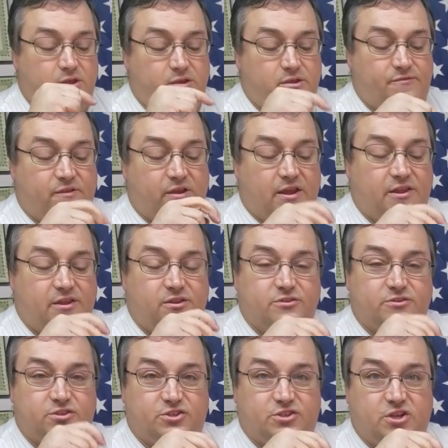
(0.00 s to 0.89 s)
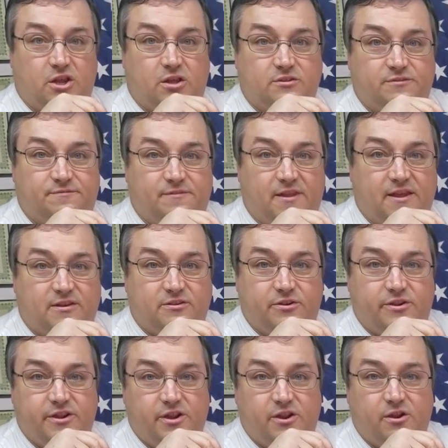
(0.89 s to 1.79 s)
You've got to use the shell
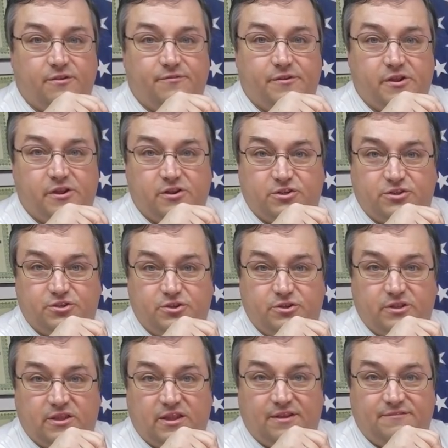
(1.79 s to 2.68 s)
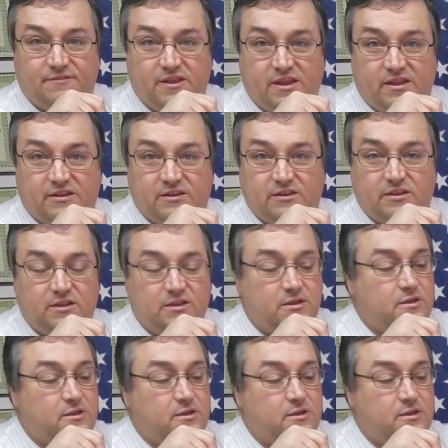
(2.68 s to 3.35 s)
deflector here if you're going to shoot it left-handed.